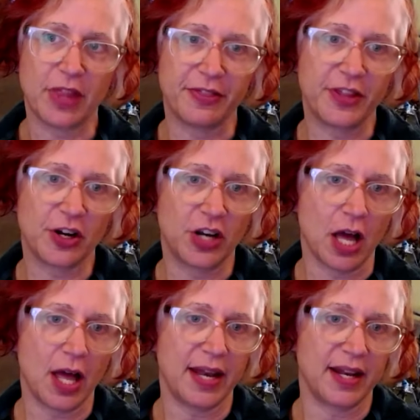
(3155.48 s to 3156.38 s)
they're
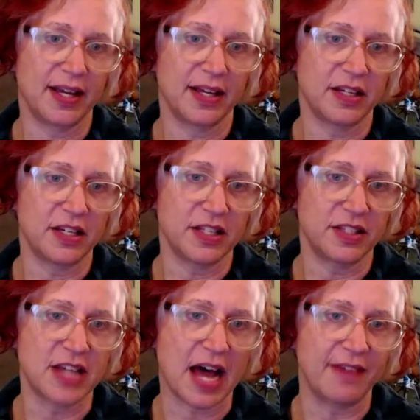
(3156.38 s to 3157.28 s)
not
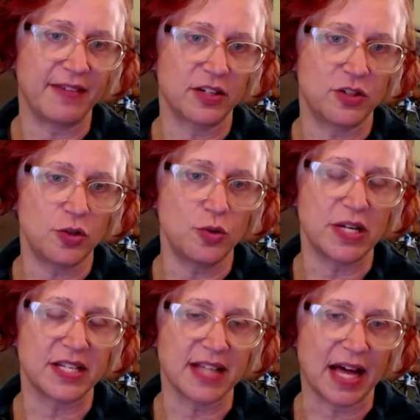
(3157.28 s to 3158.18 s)
diving too,
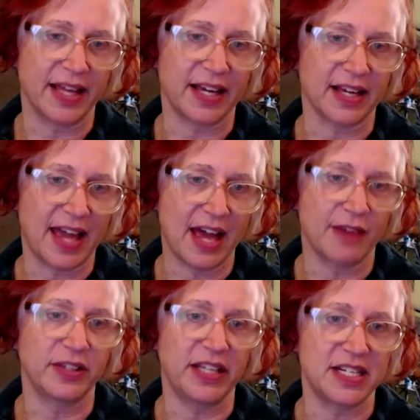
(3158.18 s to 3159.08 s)
it's not like a
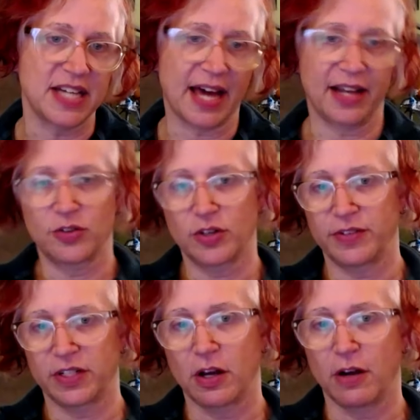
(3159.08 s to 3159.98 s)
heavily data
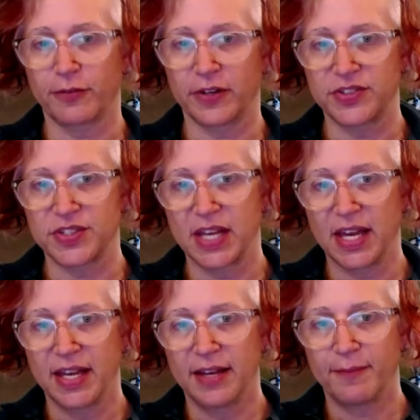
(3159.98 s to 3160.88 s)
driven conference.
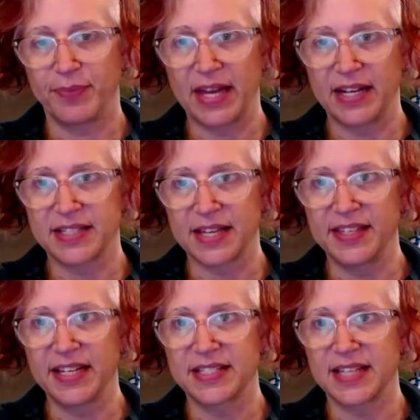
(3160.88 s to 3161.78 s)
And it's, I
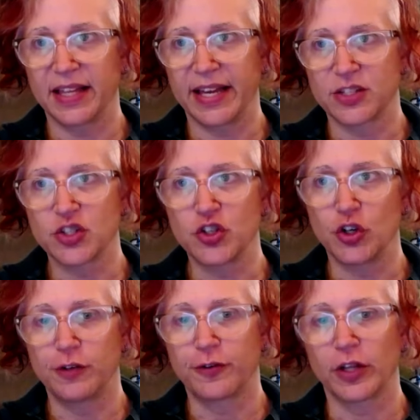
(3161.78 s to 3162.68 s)
think it's at like, it's
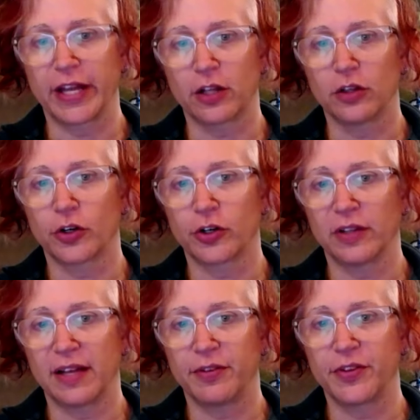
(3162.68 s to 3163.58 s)
good for like a learner
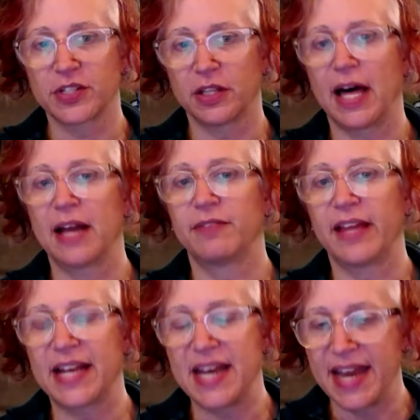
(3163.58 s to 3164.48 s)
level. There's a lot of
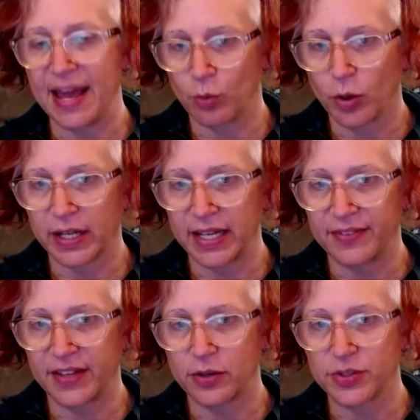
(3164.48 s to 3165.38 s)
like networking
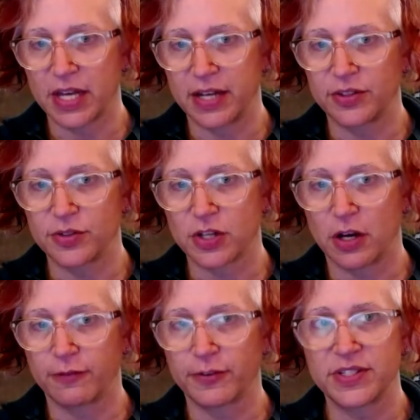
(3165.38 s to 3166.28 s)
that goes on at those
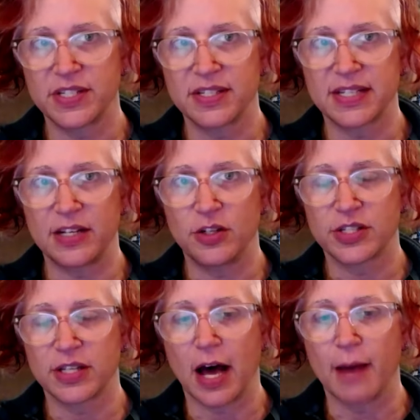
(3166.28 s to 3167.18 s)
conferences, and
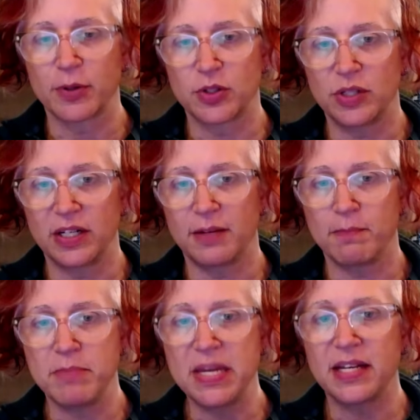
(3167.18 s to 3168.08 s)
it's an opportunity to
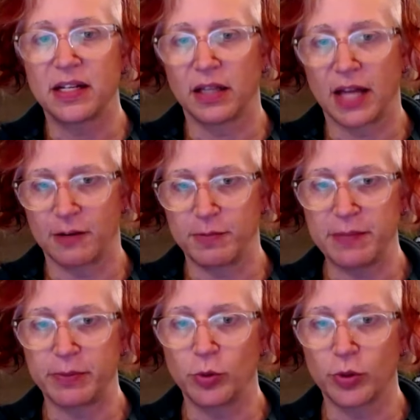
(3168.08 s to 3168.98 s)
meet a lot of
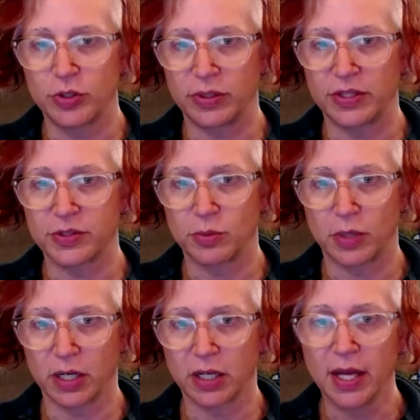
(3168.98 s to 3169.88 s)
people who are doing this
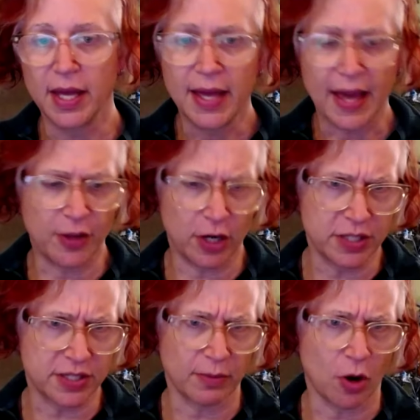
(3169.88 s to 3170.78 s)
work. And there
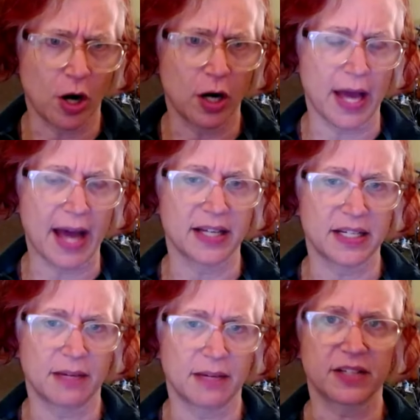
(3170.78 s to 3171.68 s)
is some hard
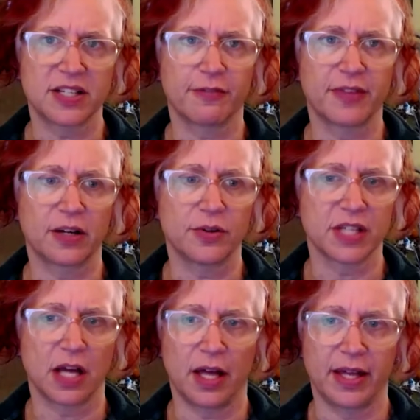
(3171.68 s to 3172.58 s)
academic stuff that goes
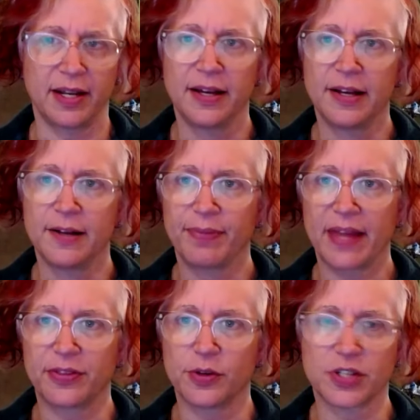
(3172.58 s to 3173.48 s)
on
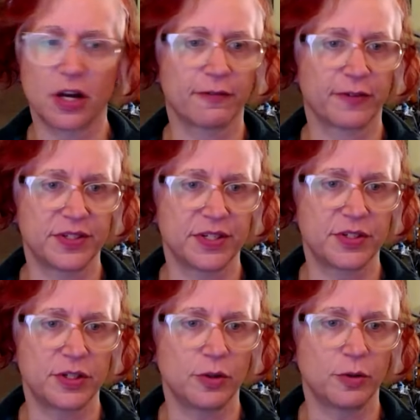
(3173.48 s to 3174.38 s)
at those conferences
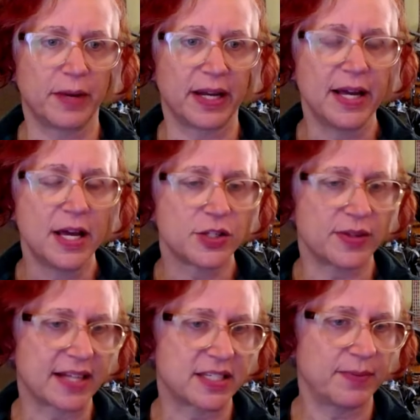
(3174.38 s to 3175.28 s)
too. But so
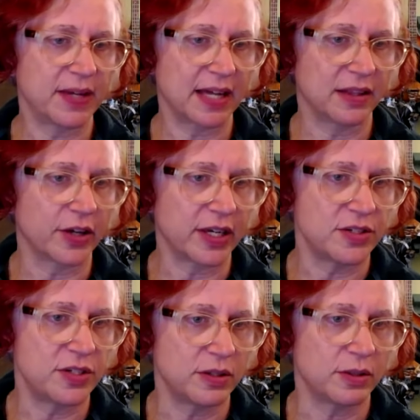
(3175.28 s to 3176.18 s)
that's something I'd look
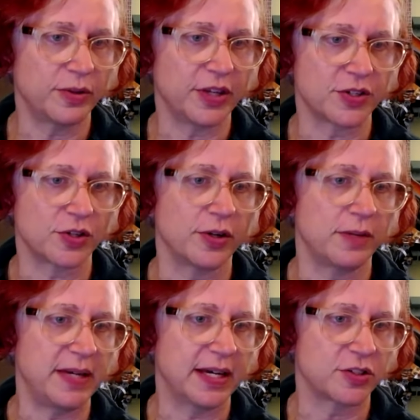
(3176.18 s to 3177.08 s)
into. There's going to
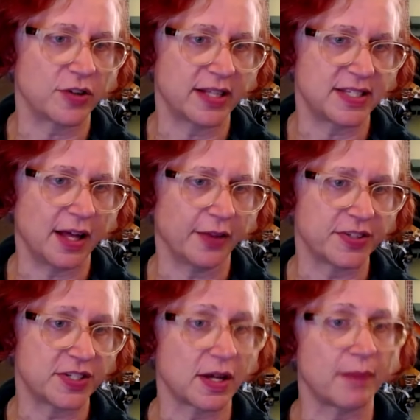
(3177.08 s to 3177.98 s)
be a trans health
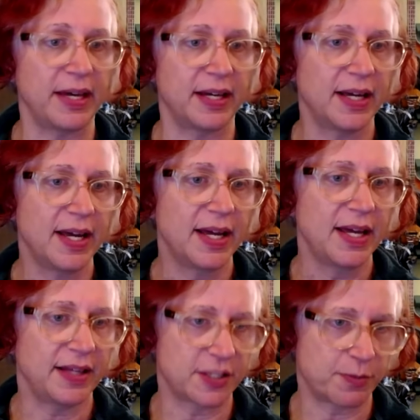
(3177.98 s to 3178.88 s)
summit
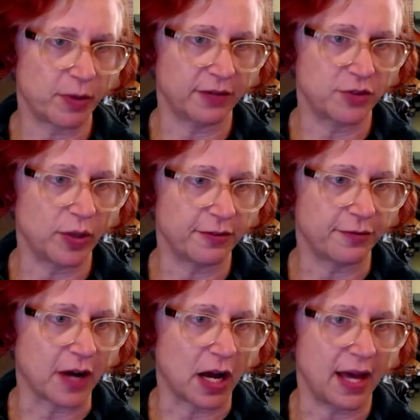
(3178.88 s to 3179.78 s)
in the spring of
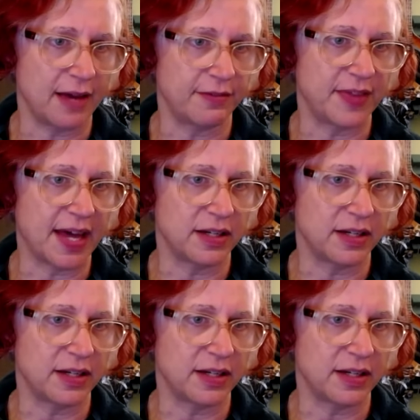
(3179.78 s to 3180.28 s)
25 that